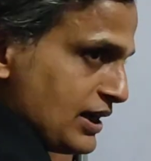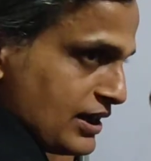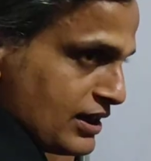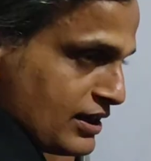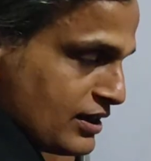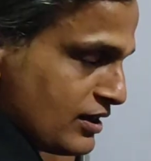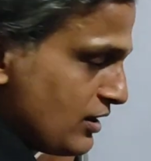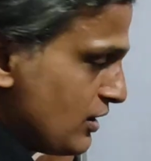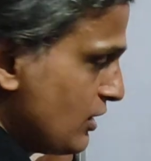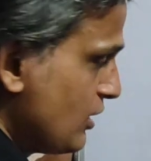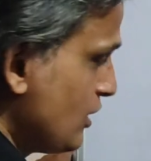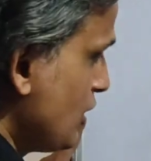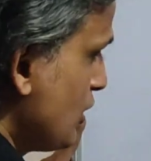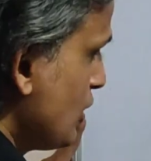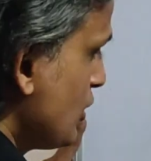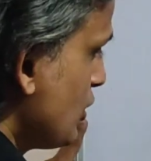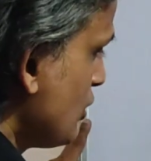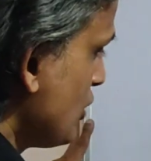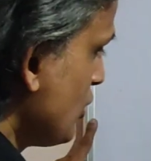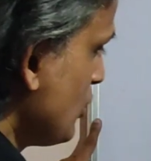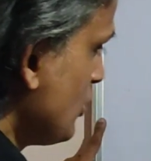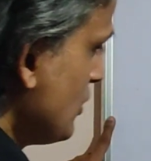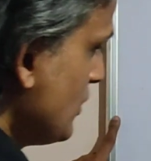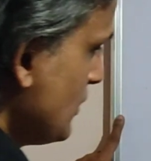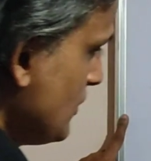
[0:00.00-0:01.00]
A
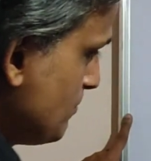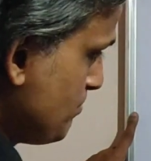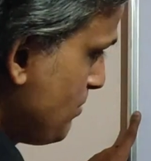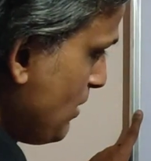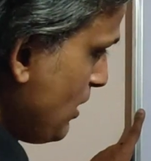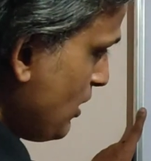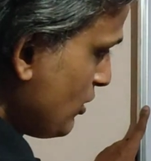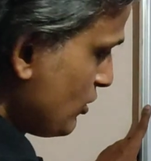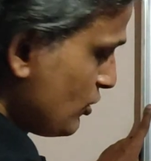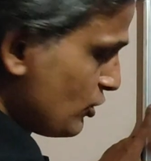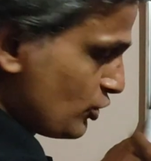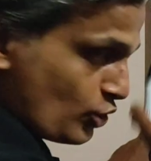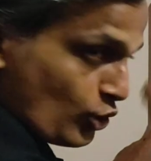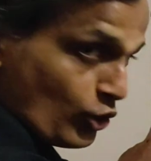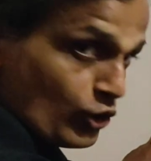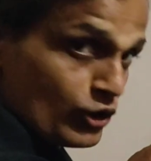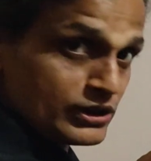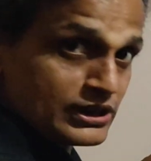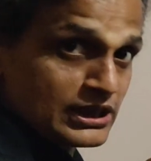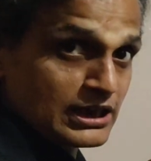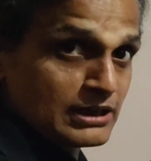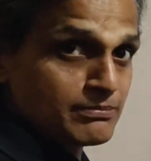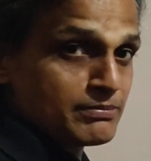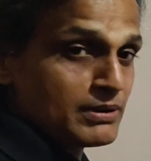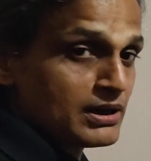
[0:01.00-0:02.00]

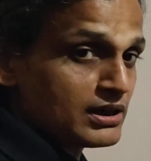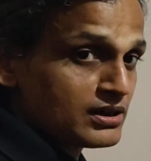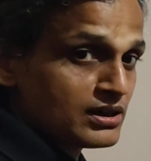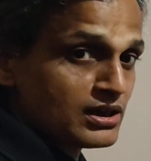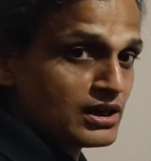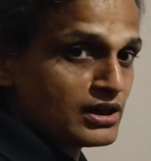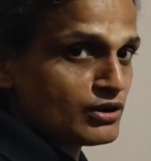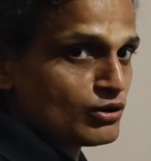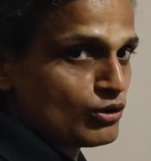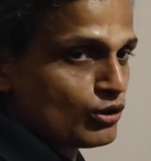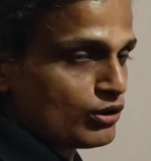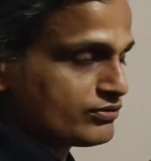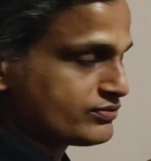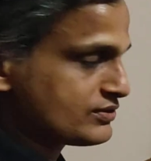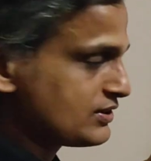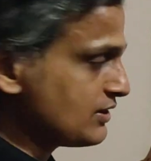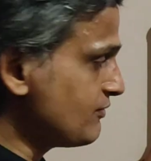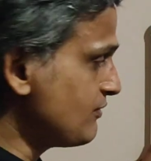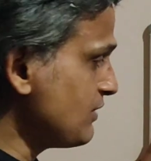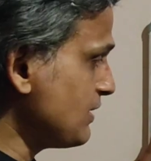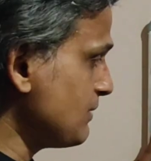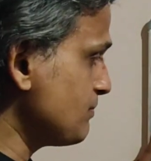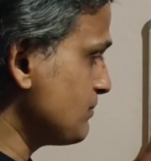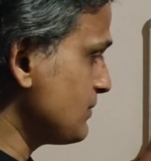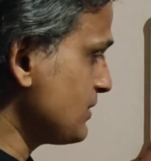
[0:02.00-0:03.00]
total buckling of
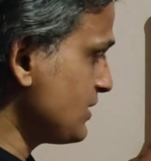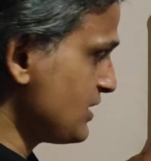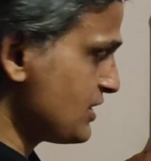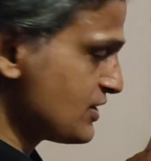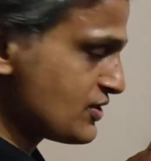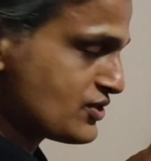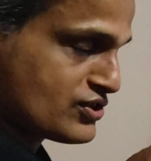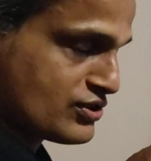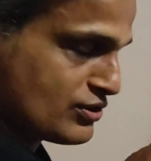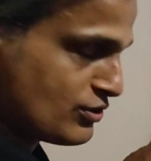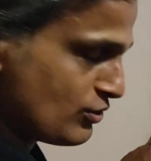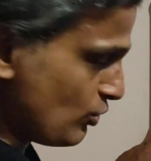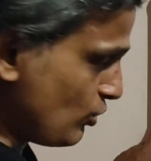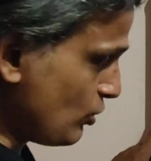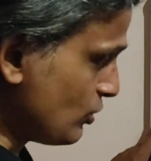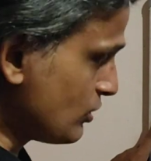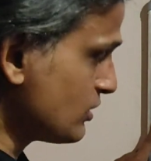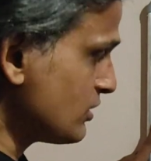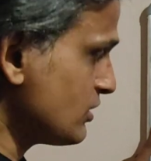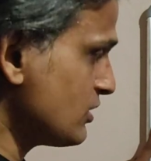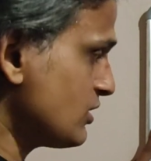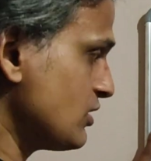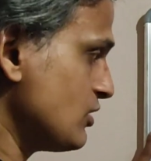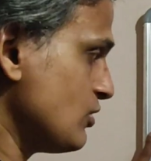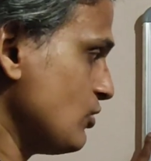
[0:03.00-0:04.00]
the web is
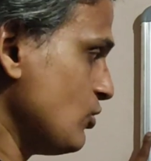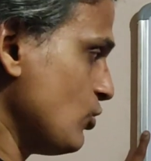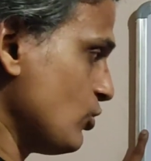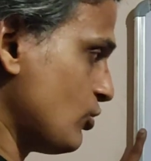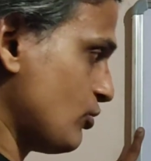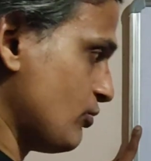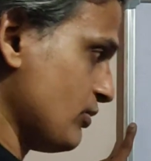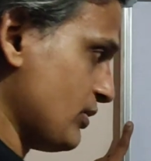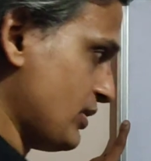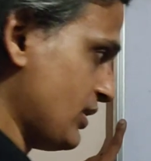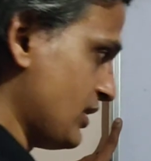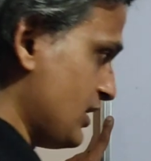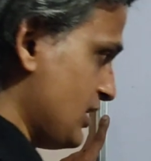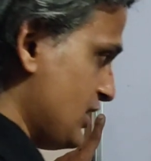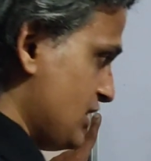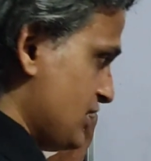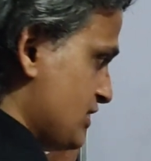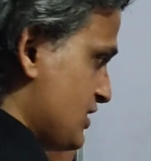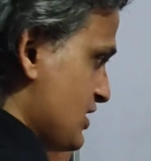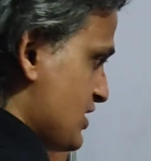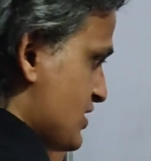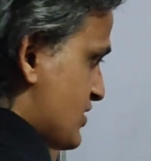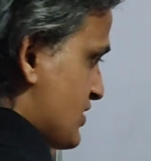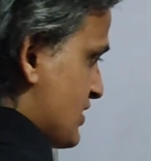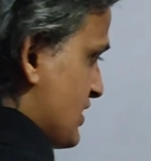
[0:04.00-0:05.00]
not occurring
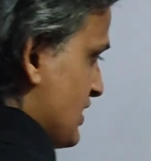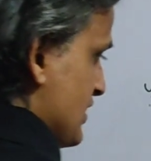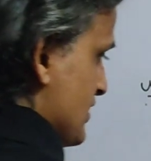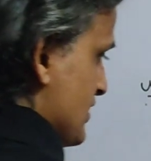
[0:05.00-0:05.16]
in this